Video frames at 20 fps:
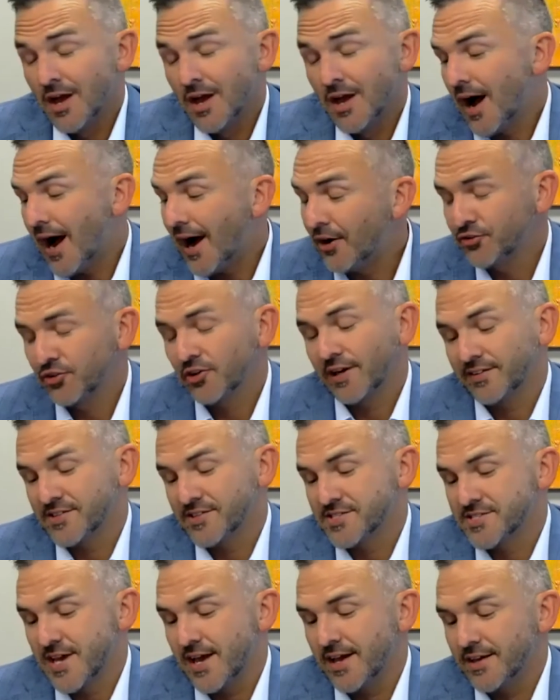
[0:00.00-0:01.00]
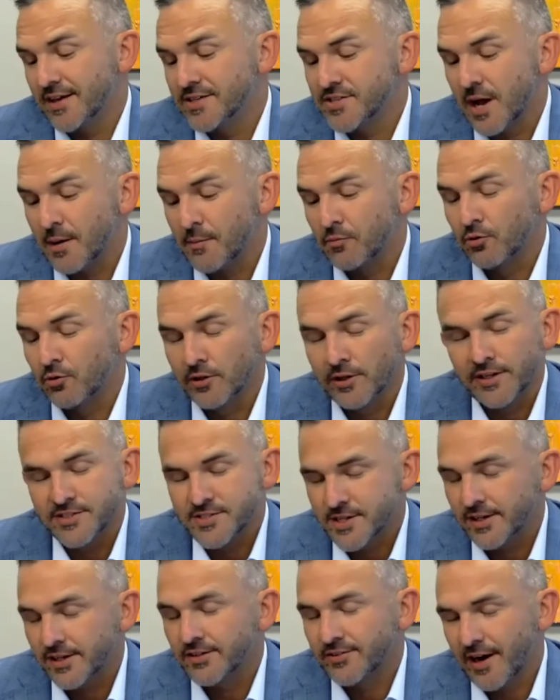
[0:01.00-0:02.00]
I also like to say is I'm really
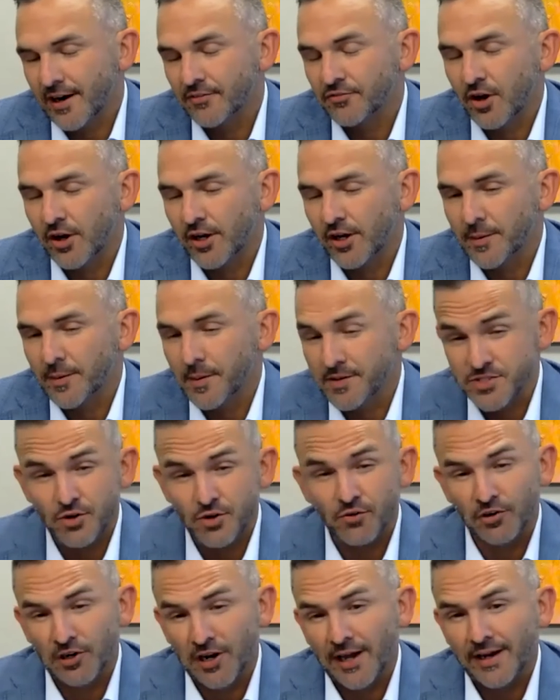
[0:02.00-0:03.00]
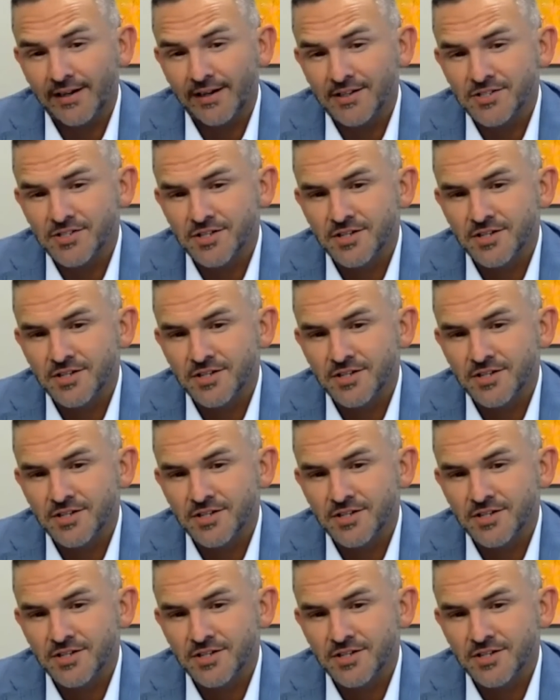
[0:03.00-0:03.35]
sick and tired of talking about silver linings,